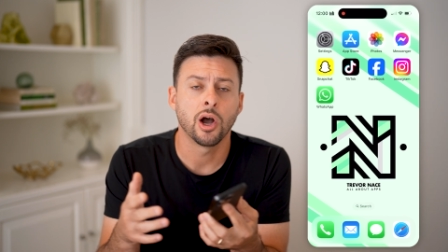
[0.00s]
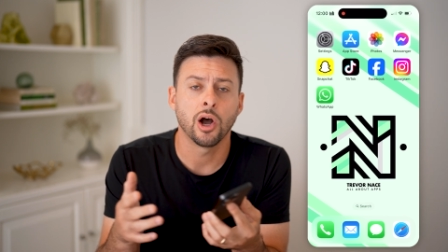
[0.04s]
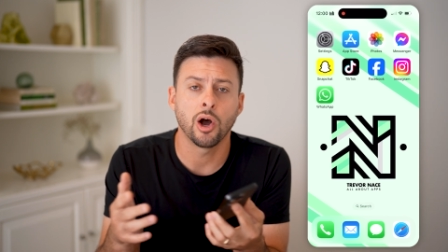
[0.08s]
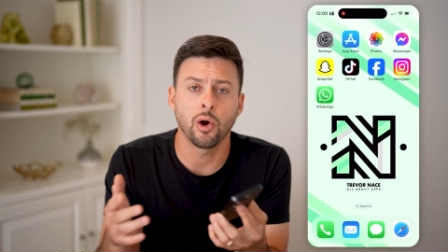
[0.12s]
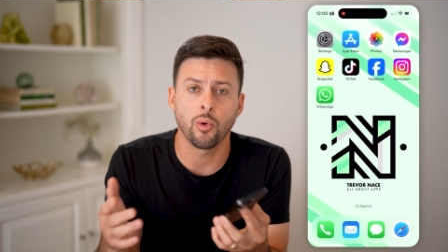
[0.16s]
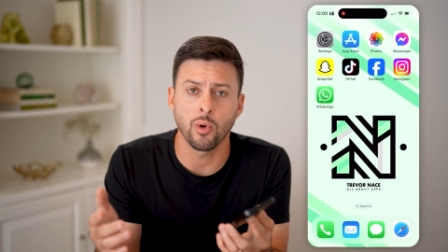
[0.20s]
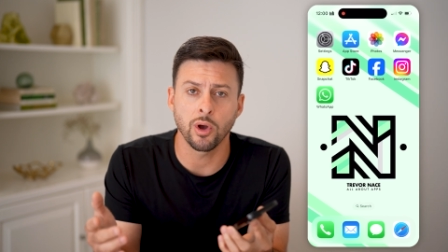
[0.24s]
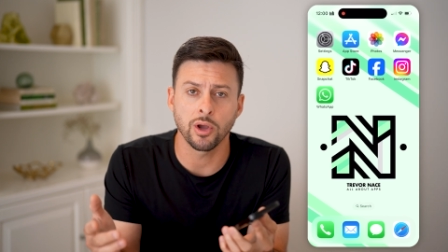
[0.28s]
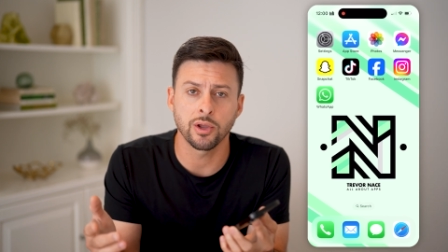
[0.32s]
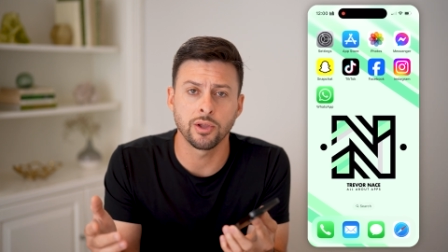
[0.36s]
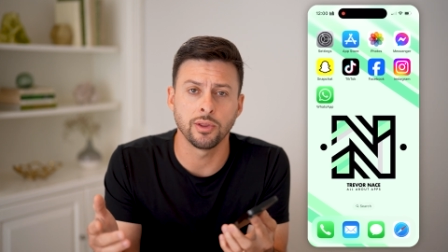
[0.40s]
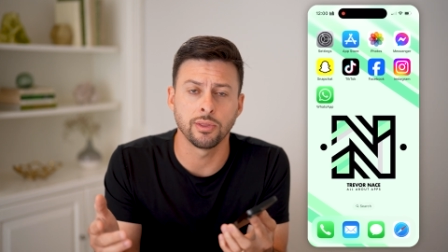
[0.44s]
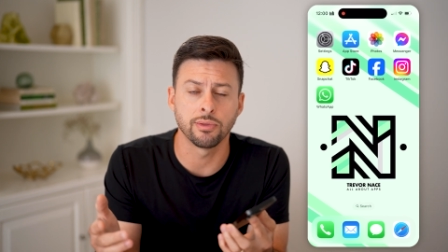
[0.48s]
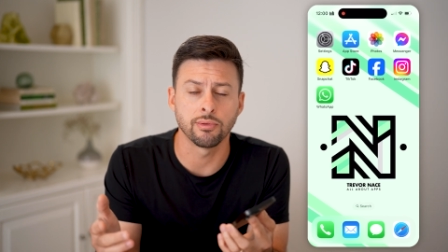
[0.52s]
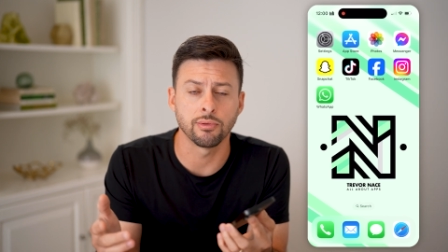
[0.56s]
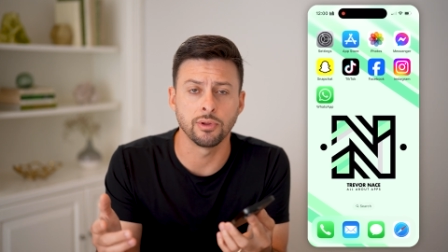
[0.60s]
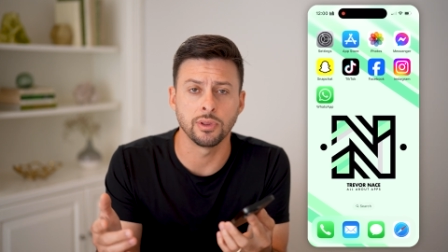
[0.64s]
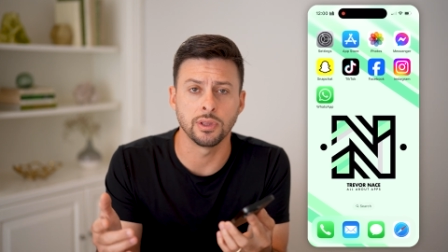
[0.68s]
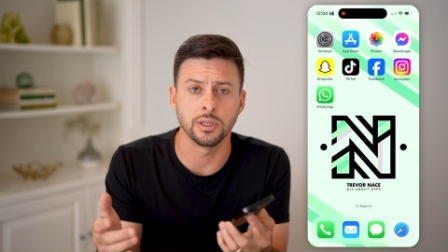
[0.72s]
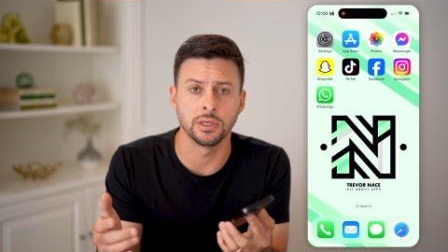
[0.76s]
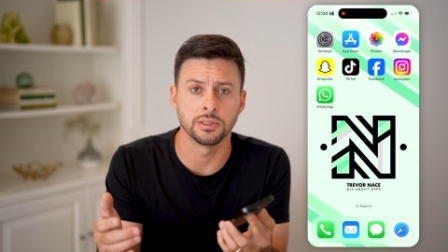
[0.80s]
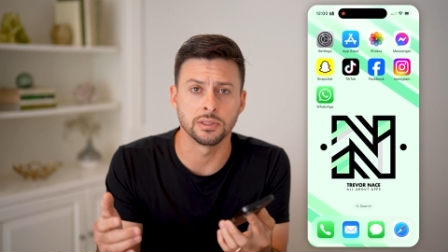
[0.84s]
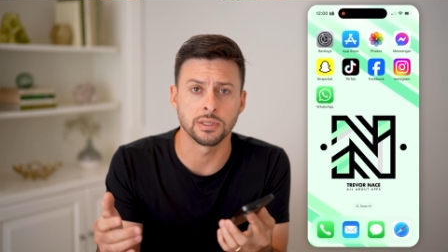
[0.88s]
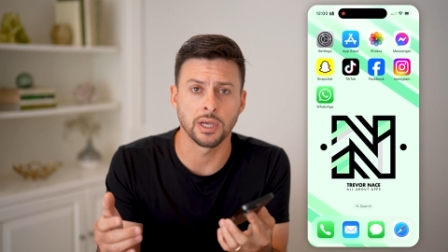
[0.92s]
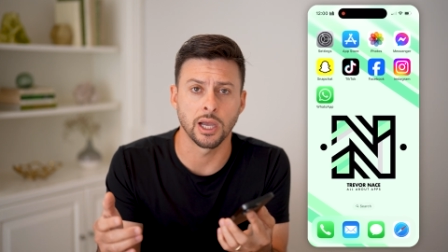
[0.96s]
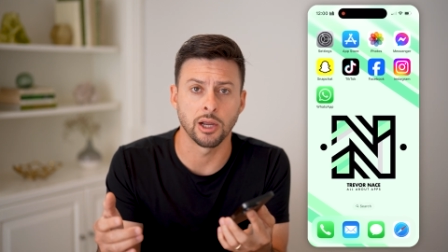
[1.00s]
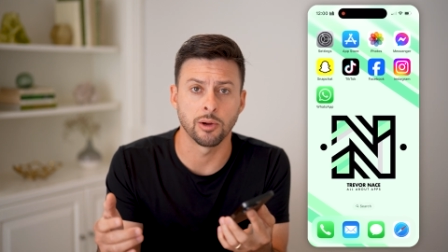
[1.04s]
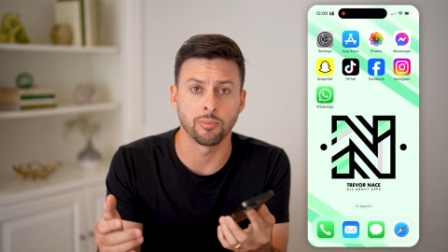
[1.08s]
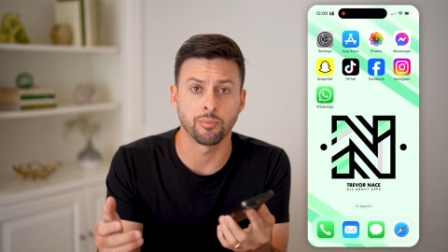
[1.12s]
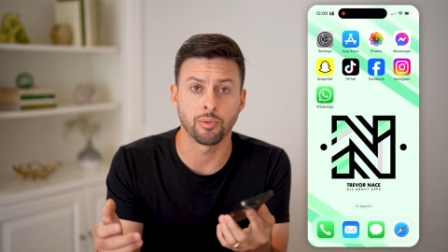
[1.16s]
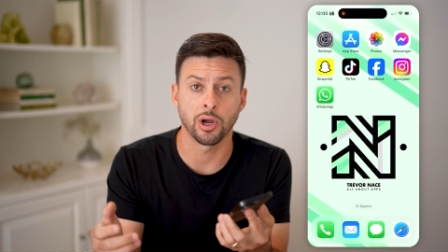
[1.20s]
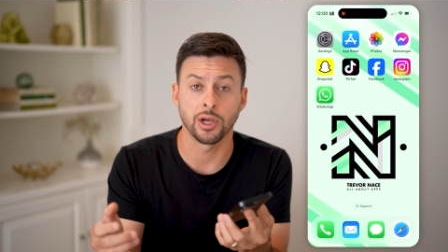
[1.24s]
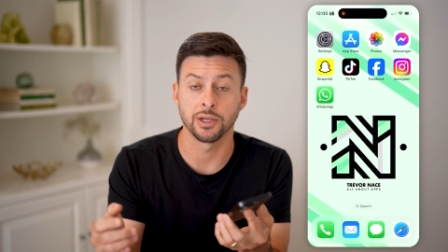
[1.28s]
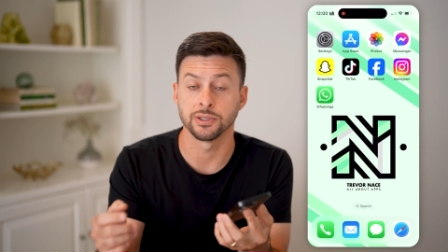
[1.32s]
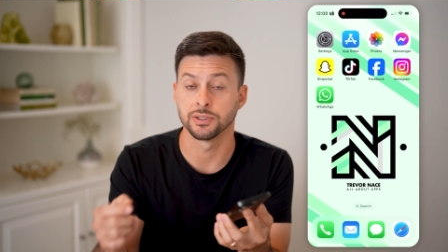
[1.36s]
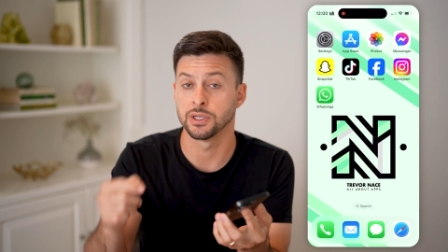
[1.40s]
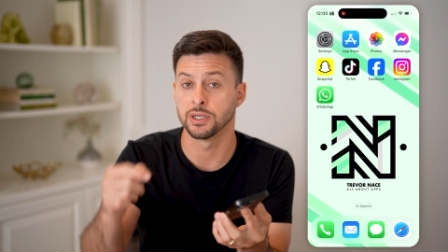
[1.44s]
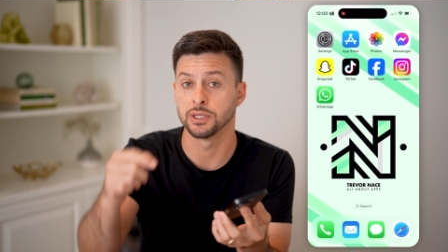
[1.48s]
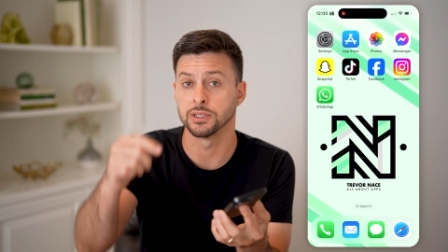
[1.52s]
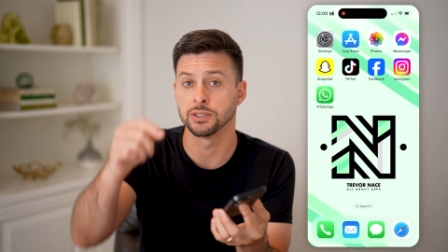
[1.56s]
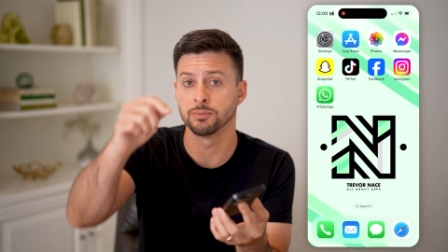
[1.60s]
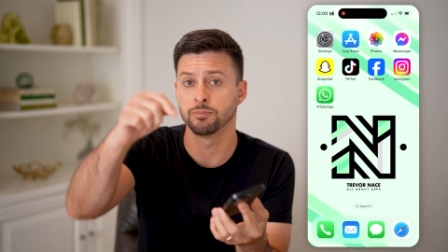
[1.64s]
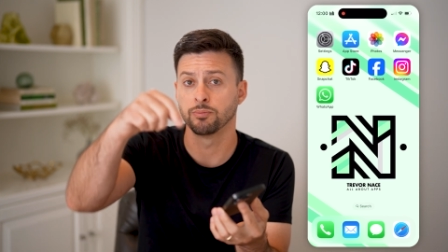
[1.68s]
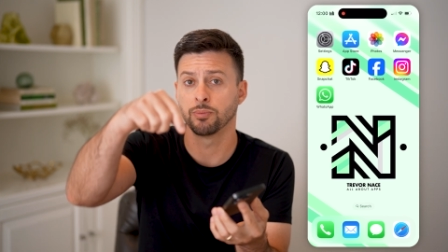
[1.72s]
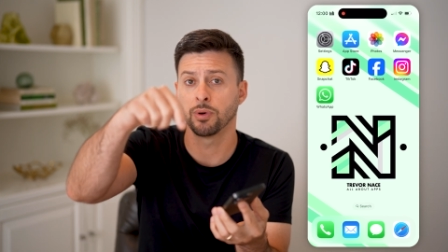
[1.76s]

I'll walk you through the entire process.